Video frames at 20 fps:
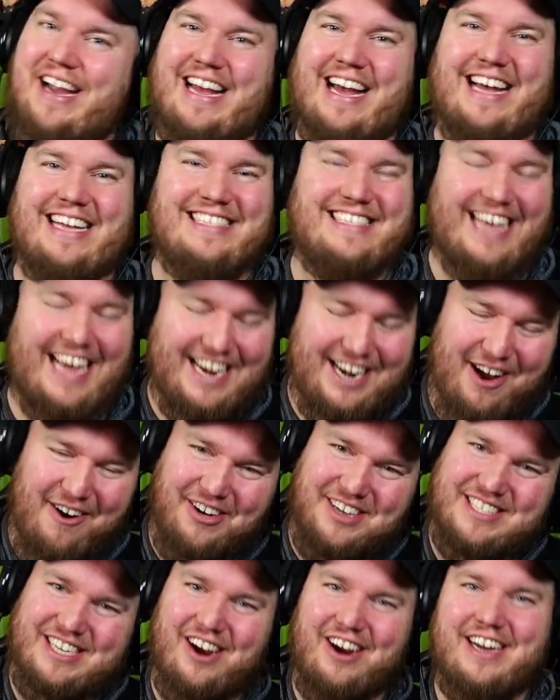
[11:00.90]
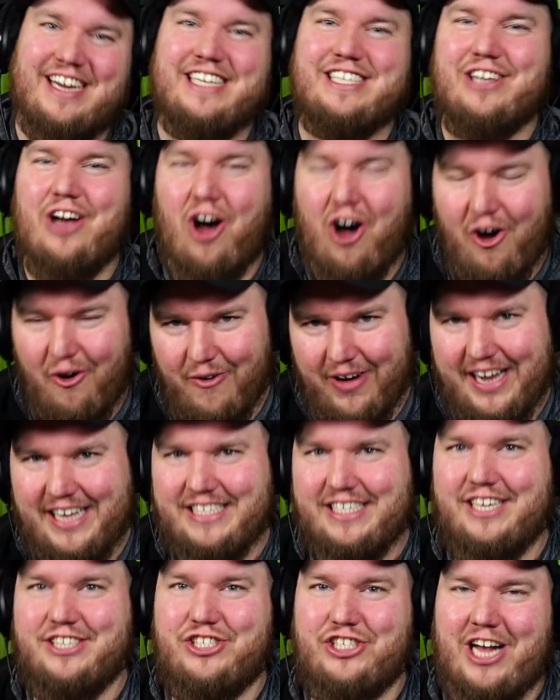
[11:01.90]
guys, Noah's Ark is
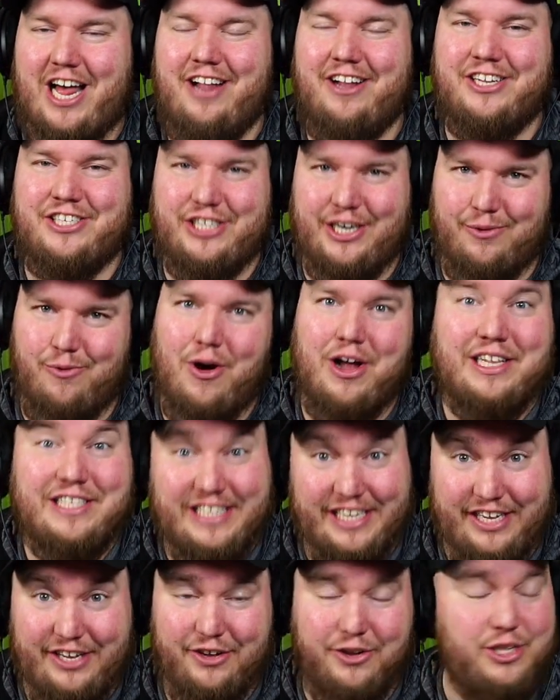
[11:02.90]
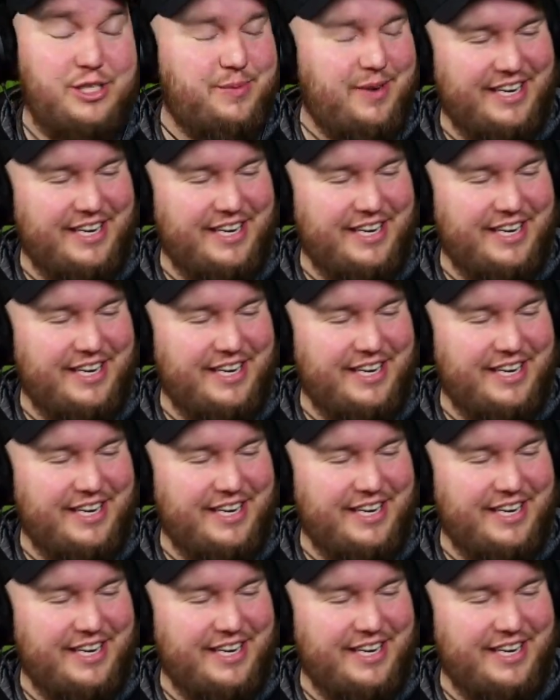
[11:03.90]
always a challenging one to use,